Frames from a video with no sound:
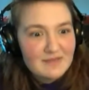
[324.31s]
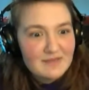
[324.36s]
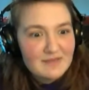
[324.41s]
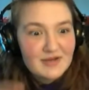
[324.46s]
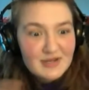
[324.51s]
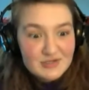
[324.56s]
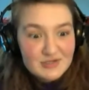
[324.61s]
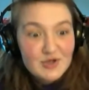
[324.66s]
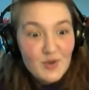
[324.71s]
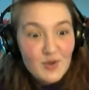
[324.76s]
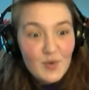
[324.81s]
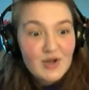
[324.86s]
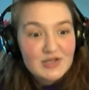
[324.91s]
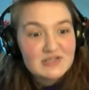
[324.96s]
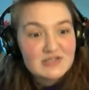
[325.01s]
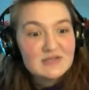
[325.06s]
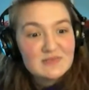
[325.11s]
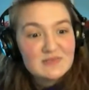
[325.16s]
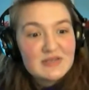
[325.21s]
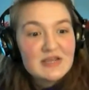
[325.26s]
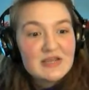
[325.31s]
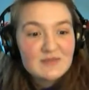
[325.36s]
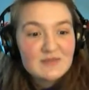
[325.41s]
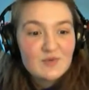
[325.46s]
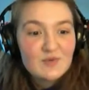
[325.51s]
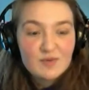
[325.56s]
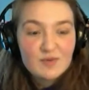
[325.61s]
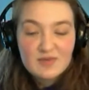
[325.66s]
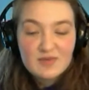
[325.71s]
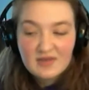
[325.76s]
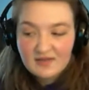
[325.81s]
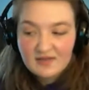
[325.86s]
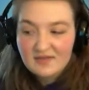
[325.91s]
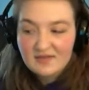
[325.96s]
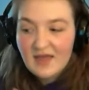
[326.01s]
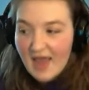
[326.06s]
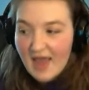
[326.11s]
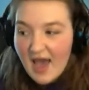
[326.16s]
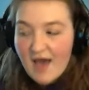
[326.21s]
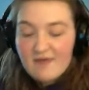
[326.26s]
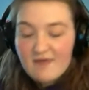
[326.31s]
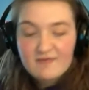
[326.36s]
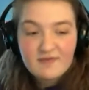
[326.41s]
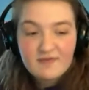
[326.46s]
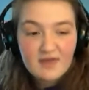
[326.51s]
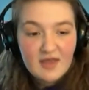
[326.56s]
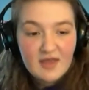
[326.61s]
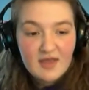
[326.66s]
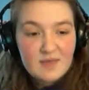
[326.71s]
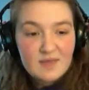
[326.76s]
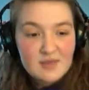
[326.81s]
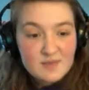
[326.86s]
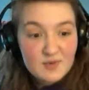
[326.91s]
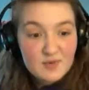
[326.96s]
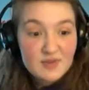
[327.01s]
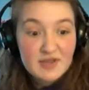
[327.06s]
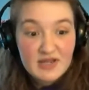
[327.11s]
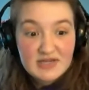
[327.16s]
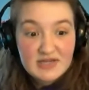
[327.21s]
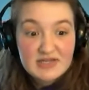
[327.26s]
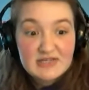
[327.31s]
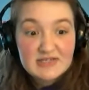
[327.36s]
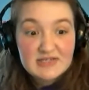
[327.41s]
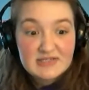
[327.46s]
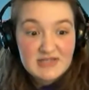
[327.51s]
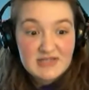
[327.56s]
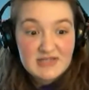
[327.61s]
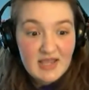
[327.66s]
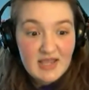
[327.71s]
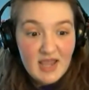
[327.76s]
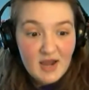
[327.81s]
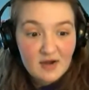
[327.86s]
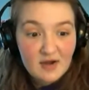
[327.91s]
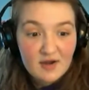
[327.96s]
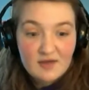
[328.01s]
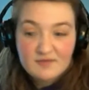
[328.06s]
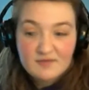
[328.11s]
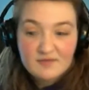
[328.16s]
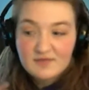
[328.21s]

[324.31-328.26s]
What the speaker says: but I don't want it to be anymore because I have people that I need to take care of.